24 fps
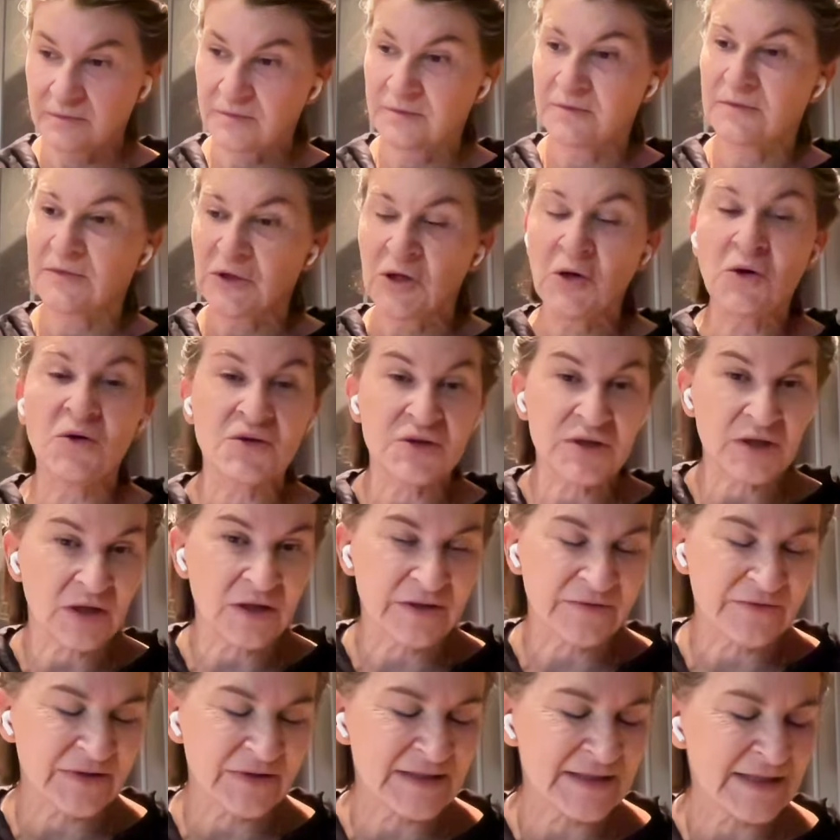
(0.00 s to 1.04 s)
knows all
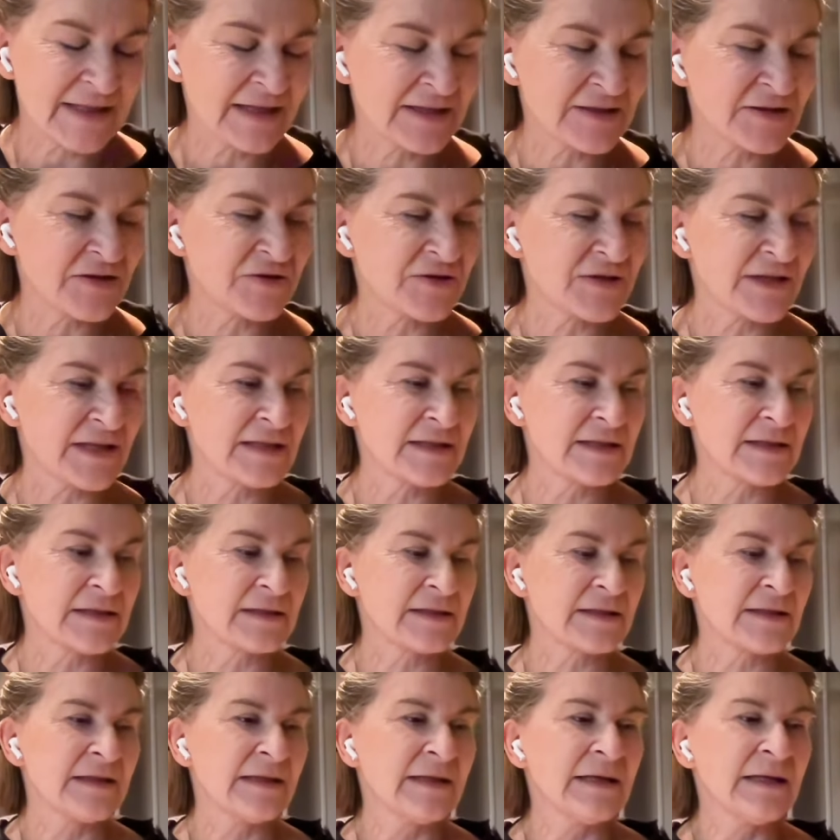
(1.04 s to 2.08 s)
of these
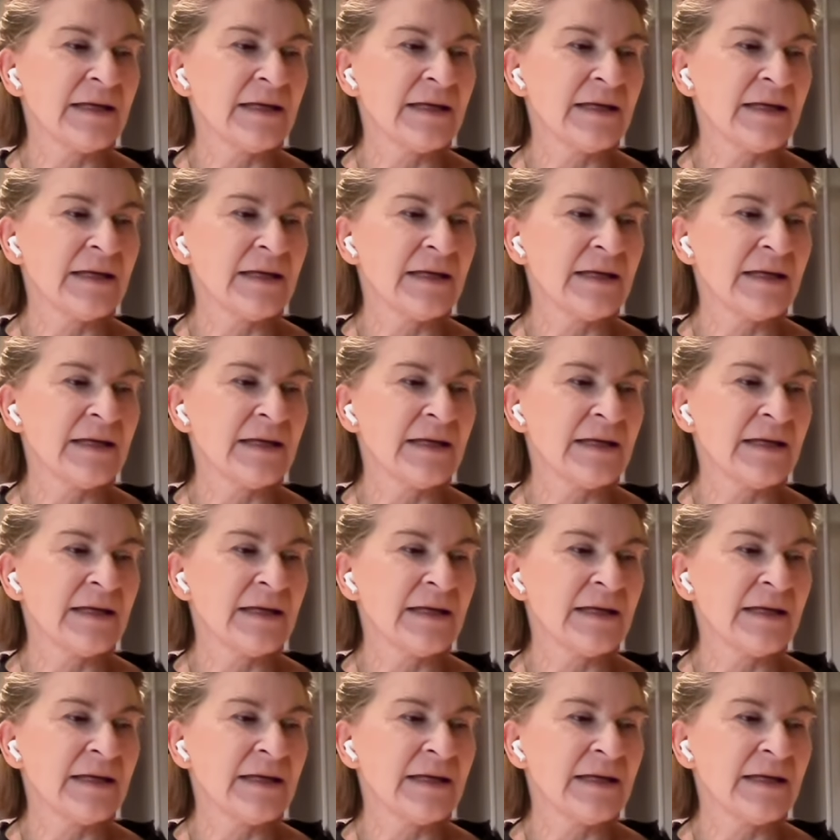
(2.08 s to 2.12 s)
exercises."